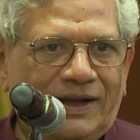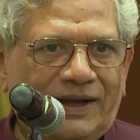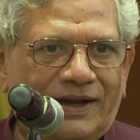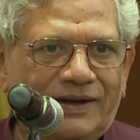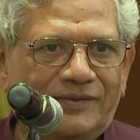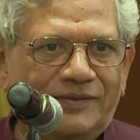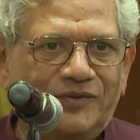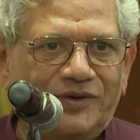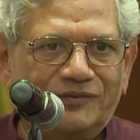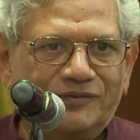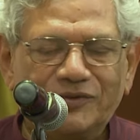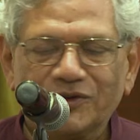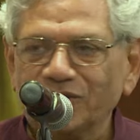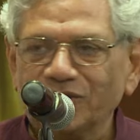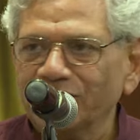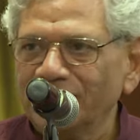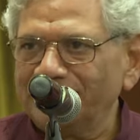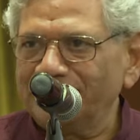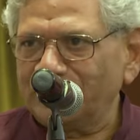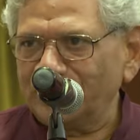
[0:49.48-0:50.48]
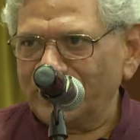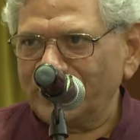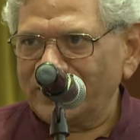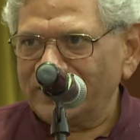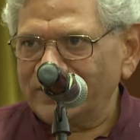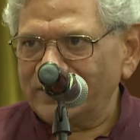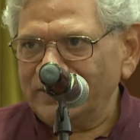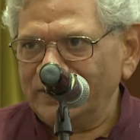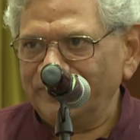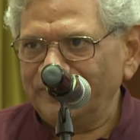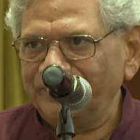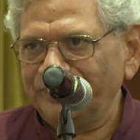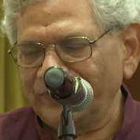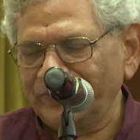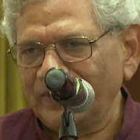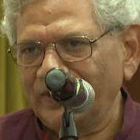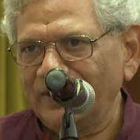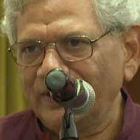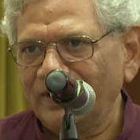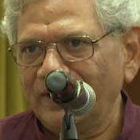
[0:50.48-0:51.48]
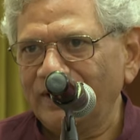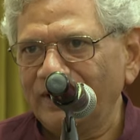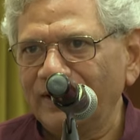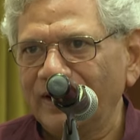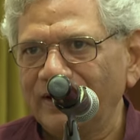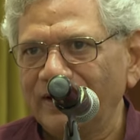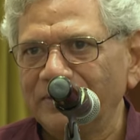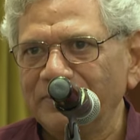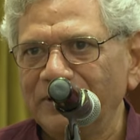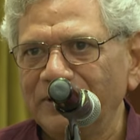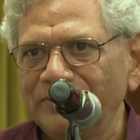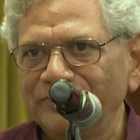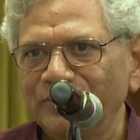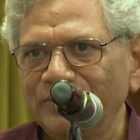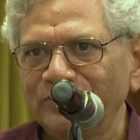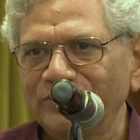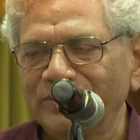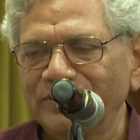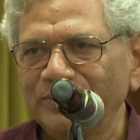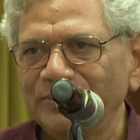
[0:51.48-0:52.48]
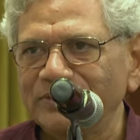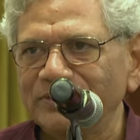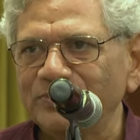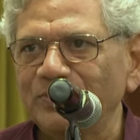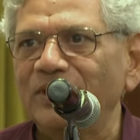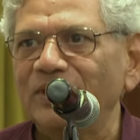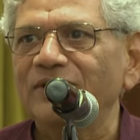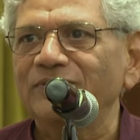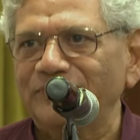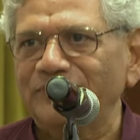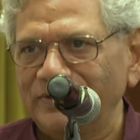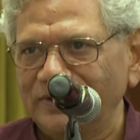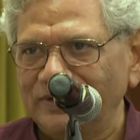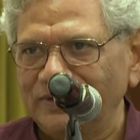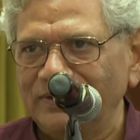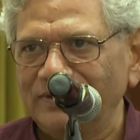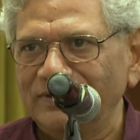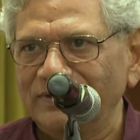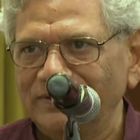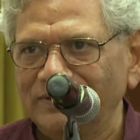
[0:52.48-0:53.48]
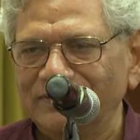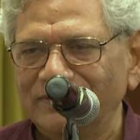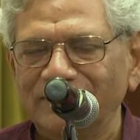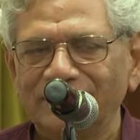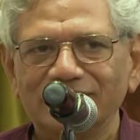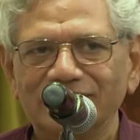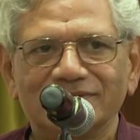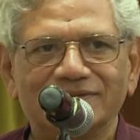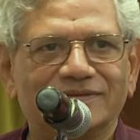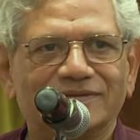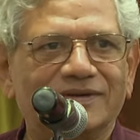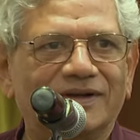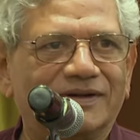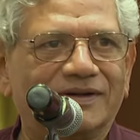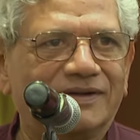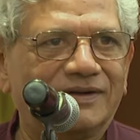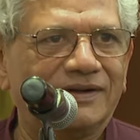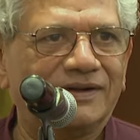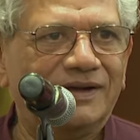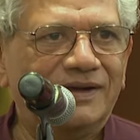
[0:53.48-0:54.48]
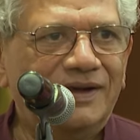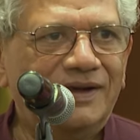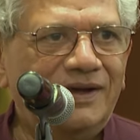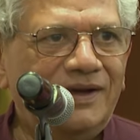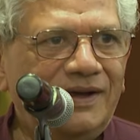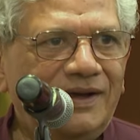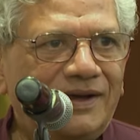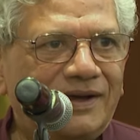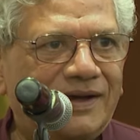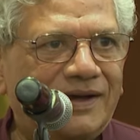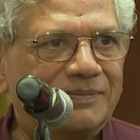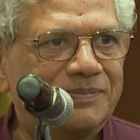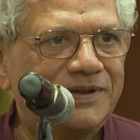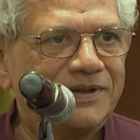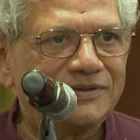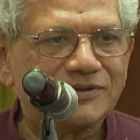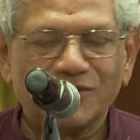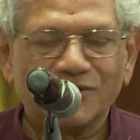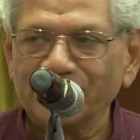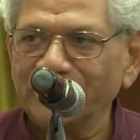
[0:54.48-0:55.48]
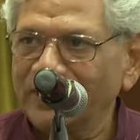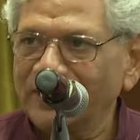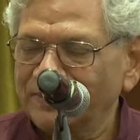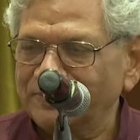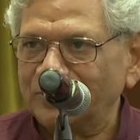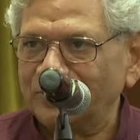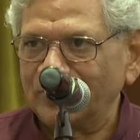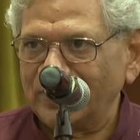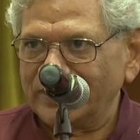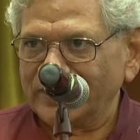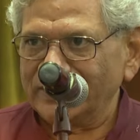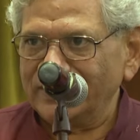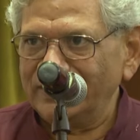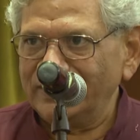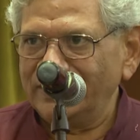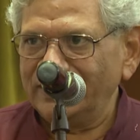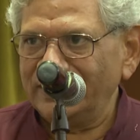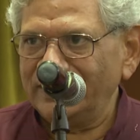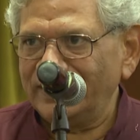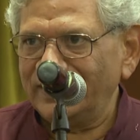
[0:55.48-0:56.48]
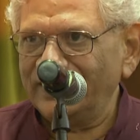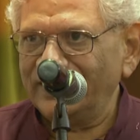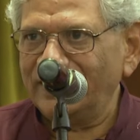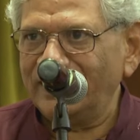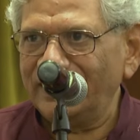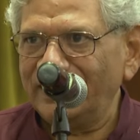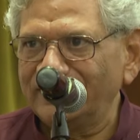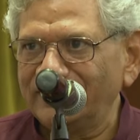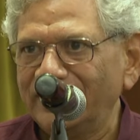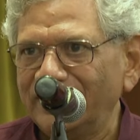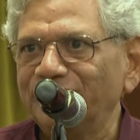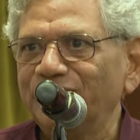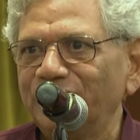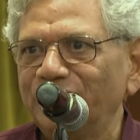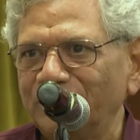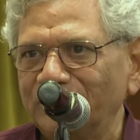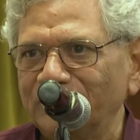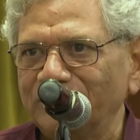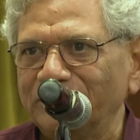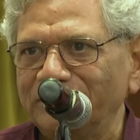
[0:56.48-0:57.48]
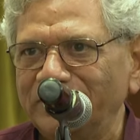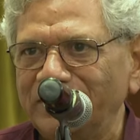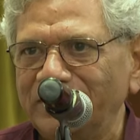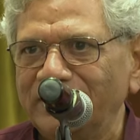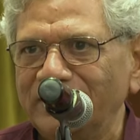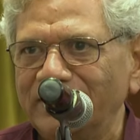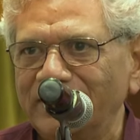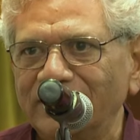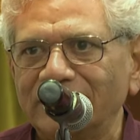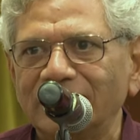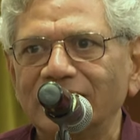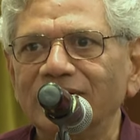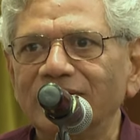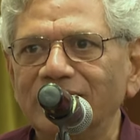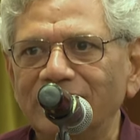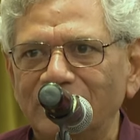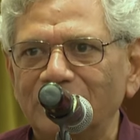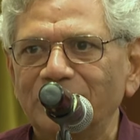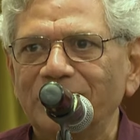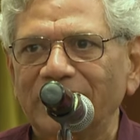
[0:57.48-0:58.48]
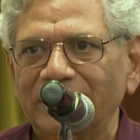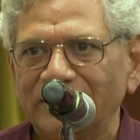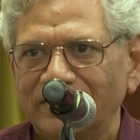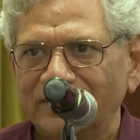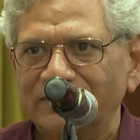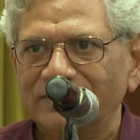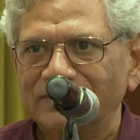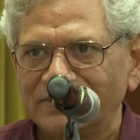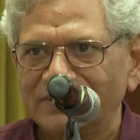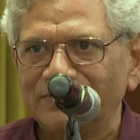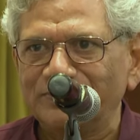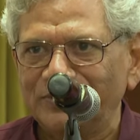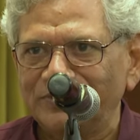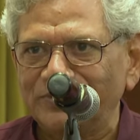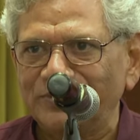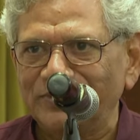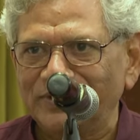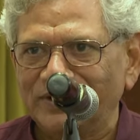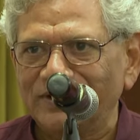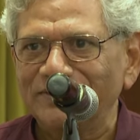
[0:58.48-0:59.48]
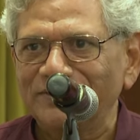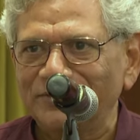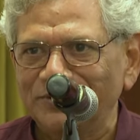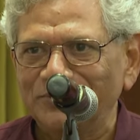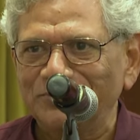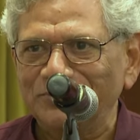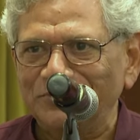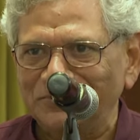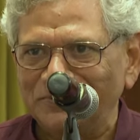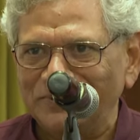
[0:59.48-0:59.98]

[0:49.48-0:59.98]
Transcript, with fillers: and we've grown up together, and Harry Belafonte was one of the things that kept us growing up together, and therefore be the eternal romantics, which we continue to